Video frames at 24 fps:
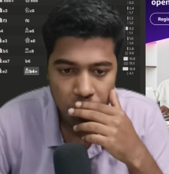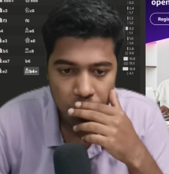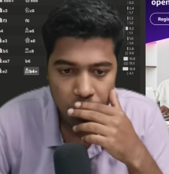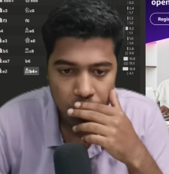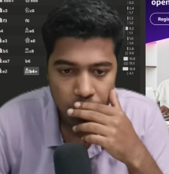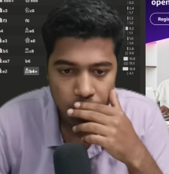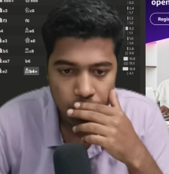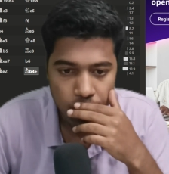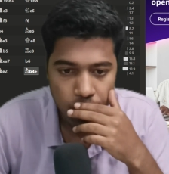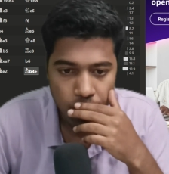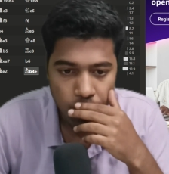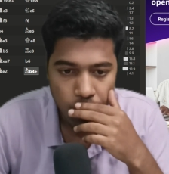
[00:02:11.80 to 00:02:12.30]

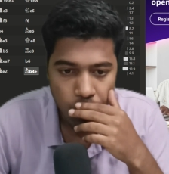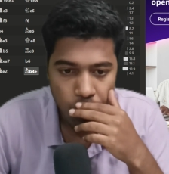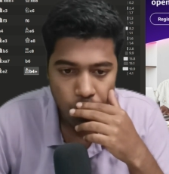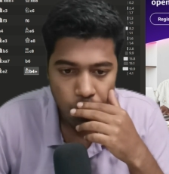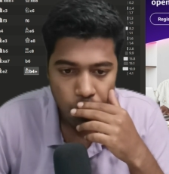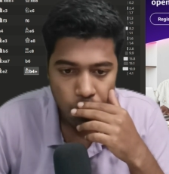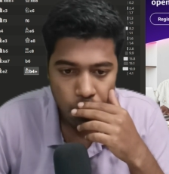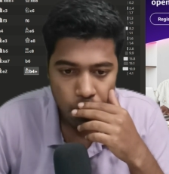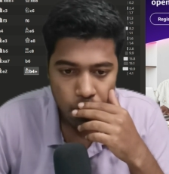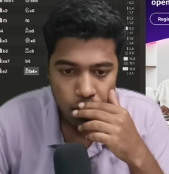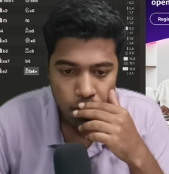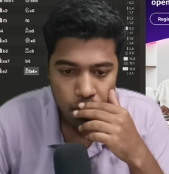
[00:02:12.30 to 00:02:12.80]

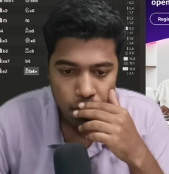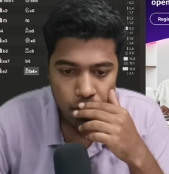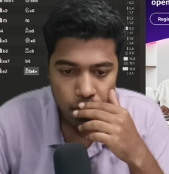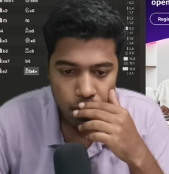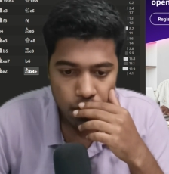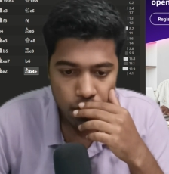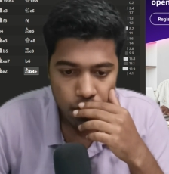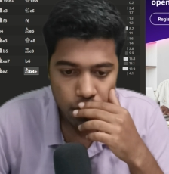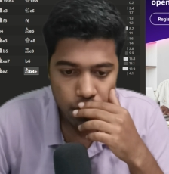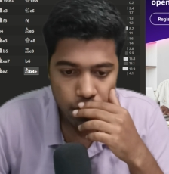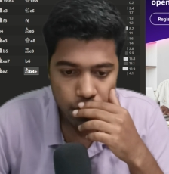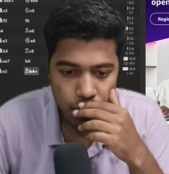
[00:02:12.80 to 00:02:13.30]

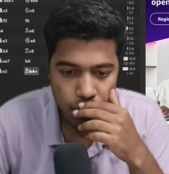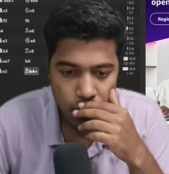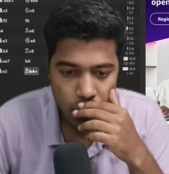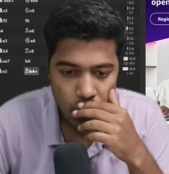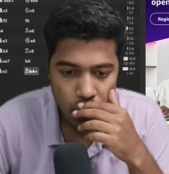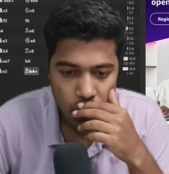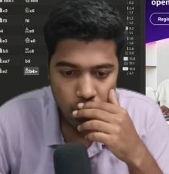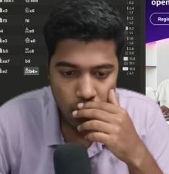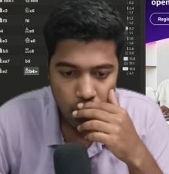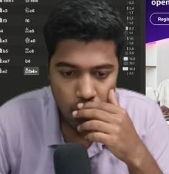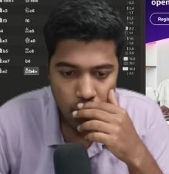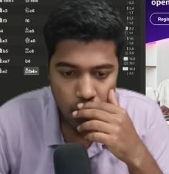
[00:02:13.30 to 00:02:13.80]

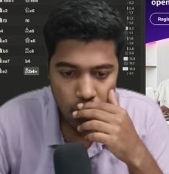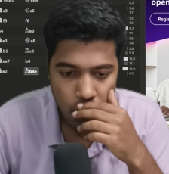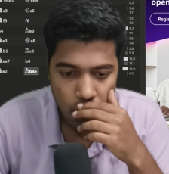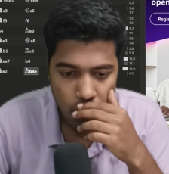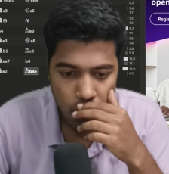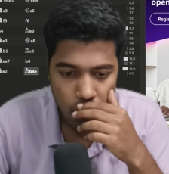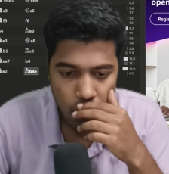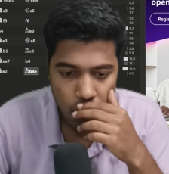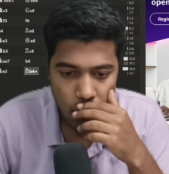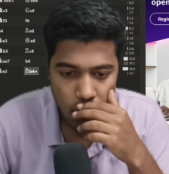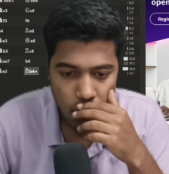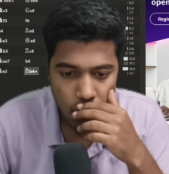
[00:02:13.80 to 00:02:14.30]

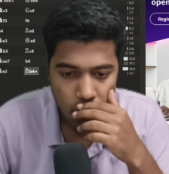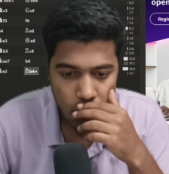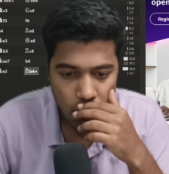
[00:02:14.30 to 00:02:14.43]
Nothing is said.